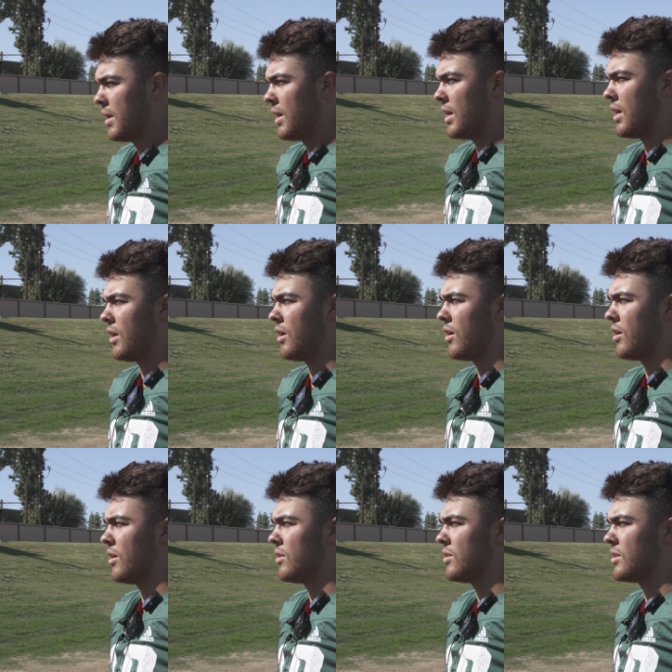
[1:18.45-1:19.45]
and
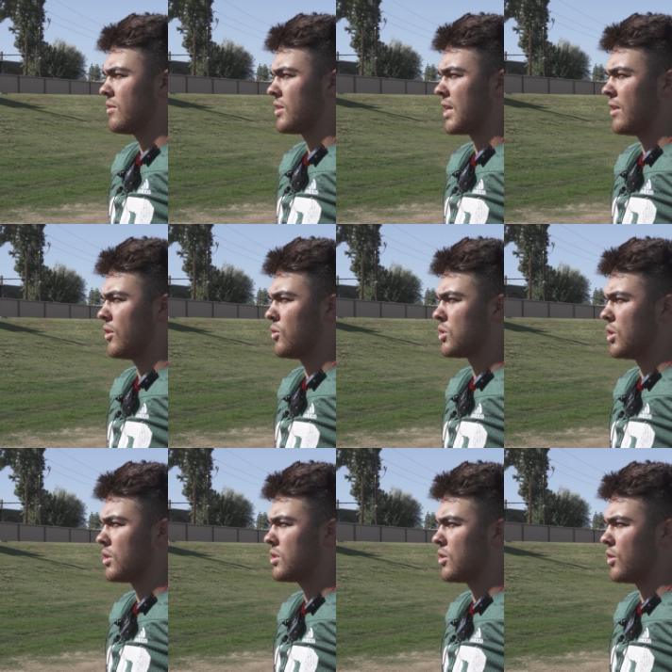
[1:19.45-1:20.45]
uh, getting those
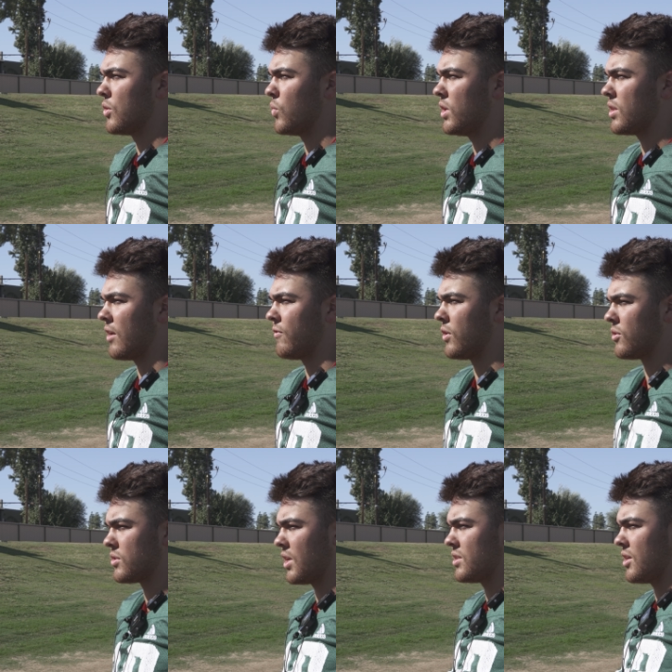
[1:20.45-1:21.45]
looks during the week, I felt
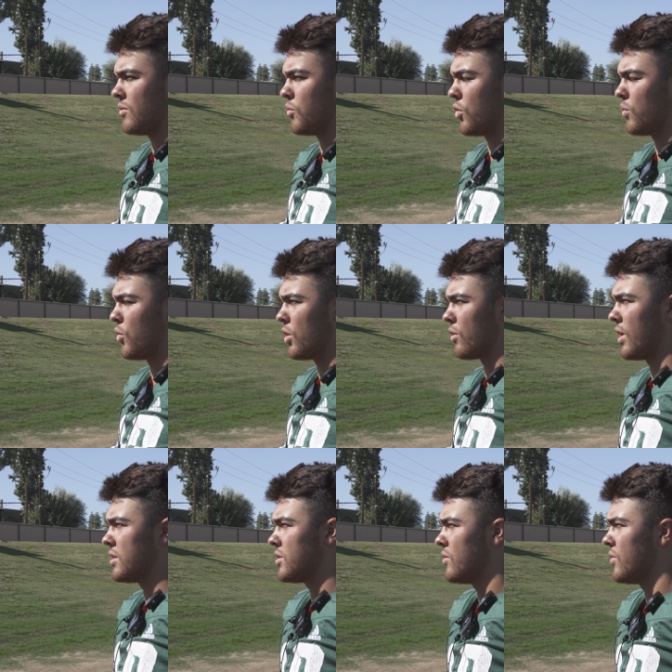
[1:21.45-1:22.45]
those guys getting more and more
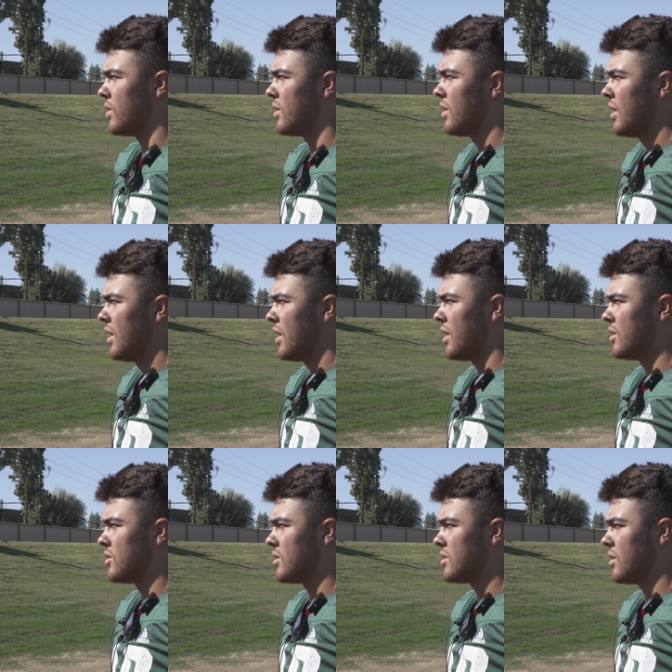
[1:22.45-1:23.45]
aggressive and
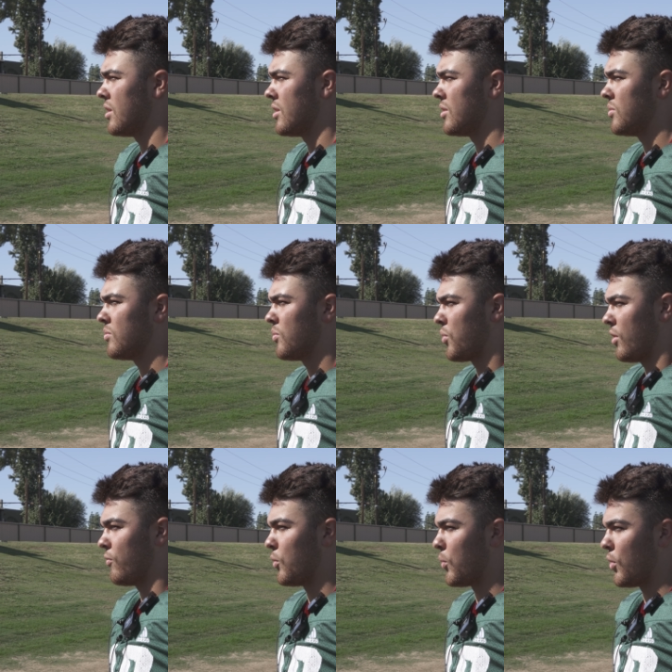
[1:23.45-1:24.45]
and just uh,
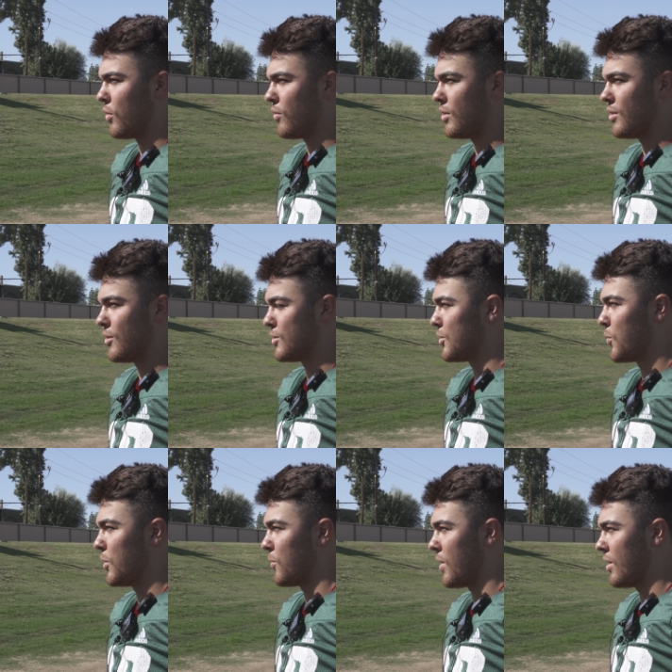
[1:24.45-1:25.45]
playing football, and there was
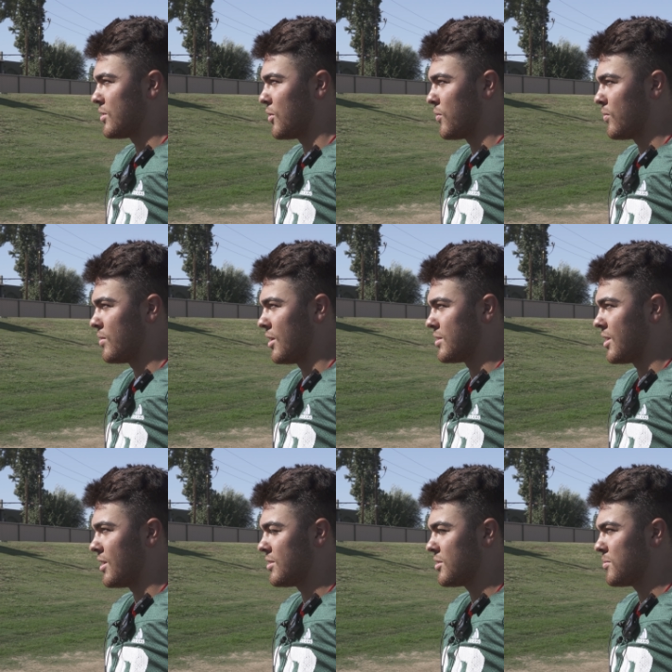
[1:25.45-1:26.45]
nobody around, so that was
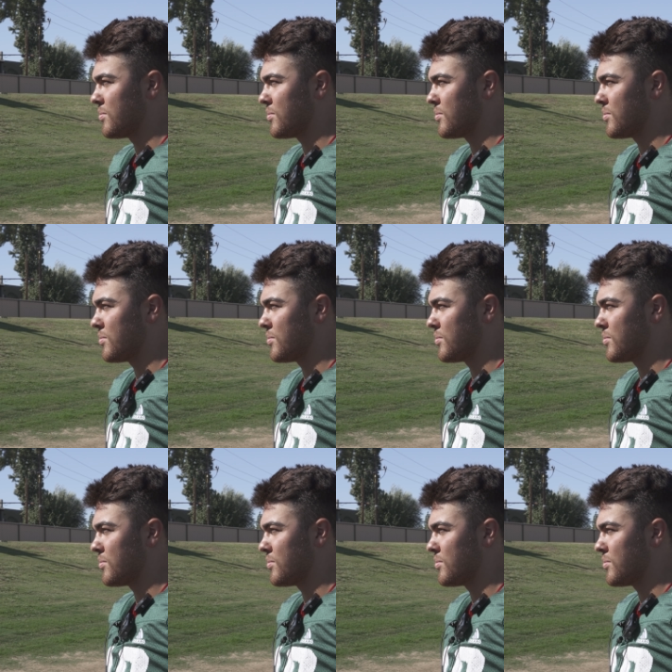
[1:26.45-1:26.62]
nice.